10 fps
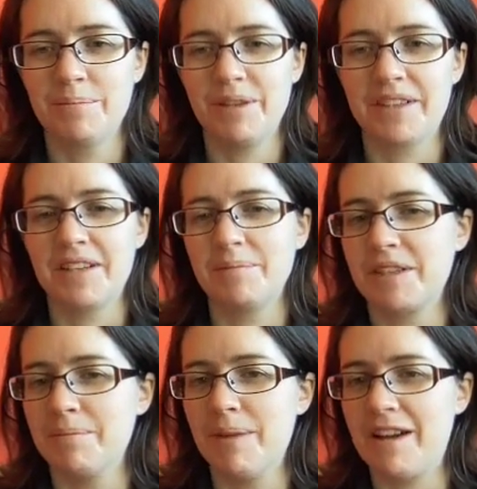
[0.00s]
become
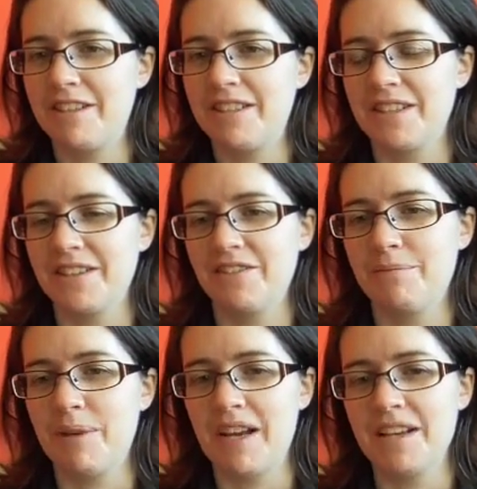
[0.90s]
comparative
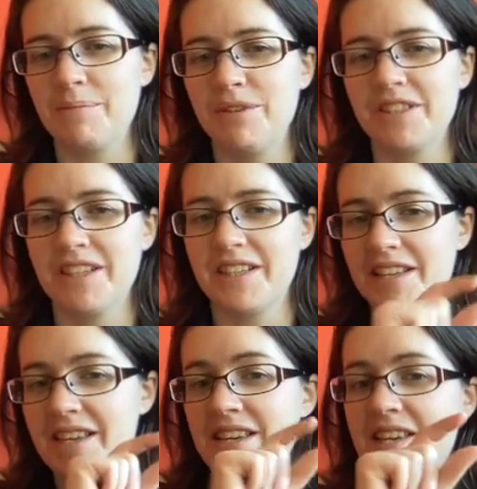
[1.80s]
by
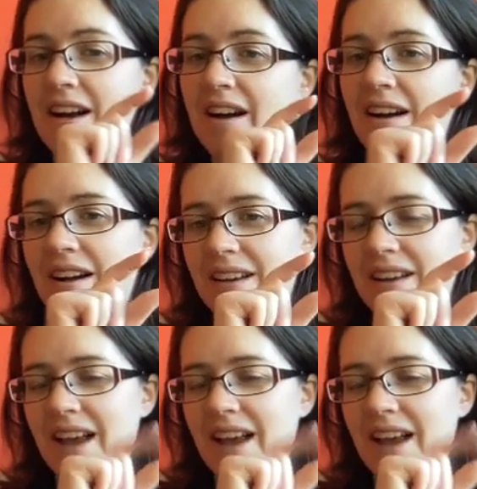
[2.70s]
putting ER